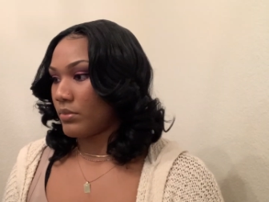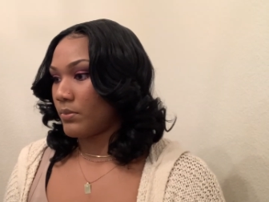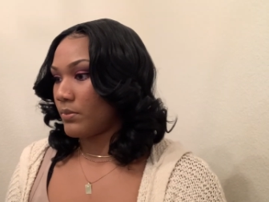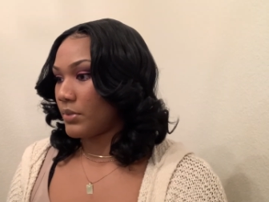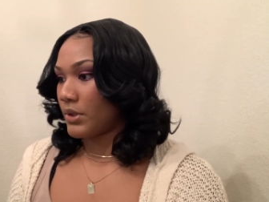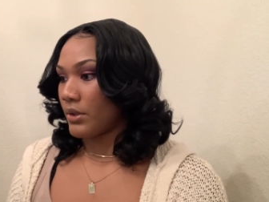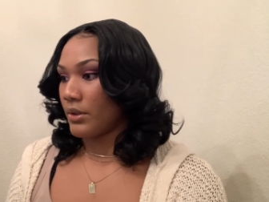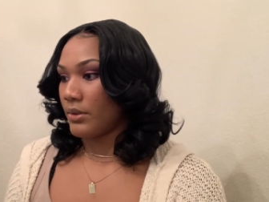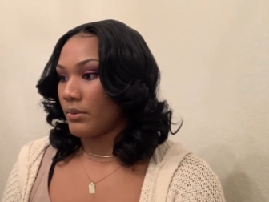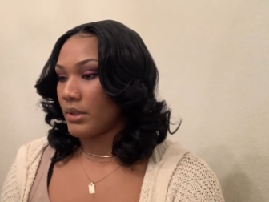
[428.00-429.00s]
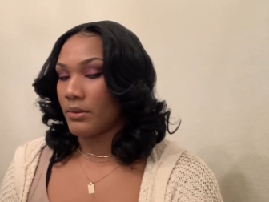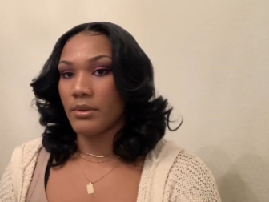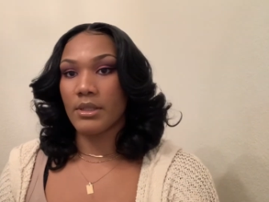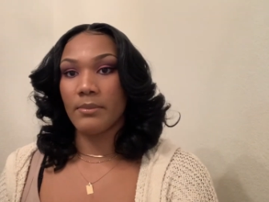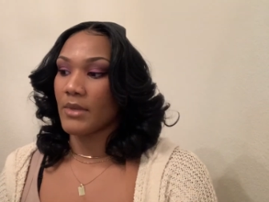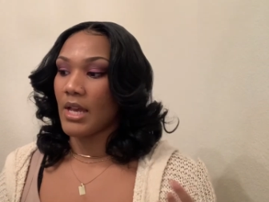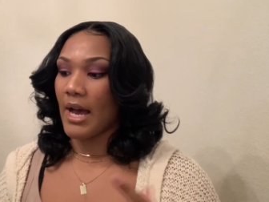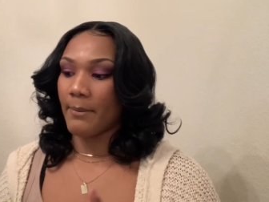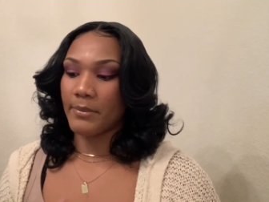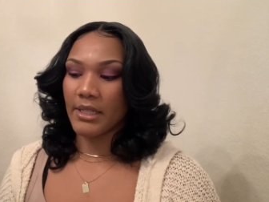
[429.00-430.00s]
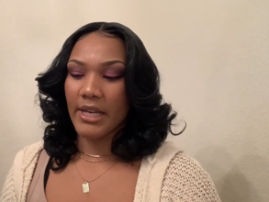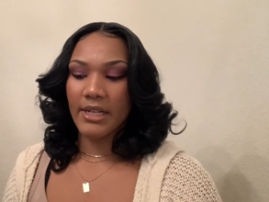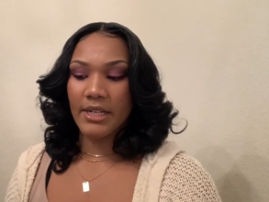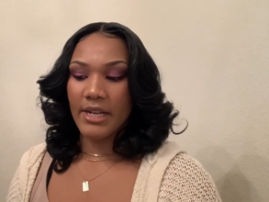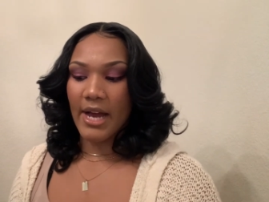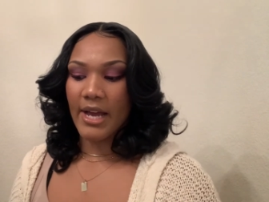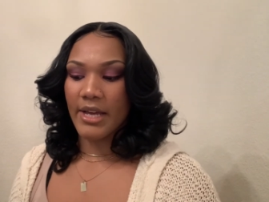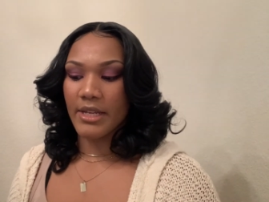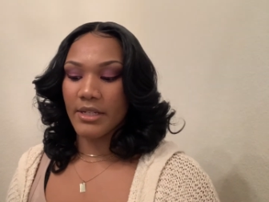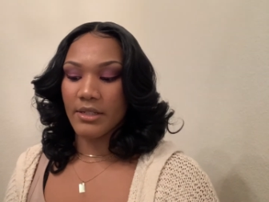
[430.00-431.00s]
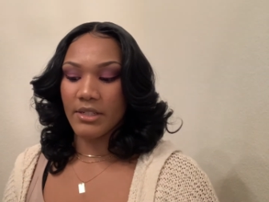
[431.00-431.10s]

show you what it was about. I plan to dye it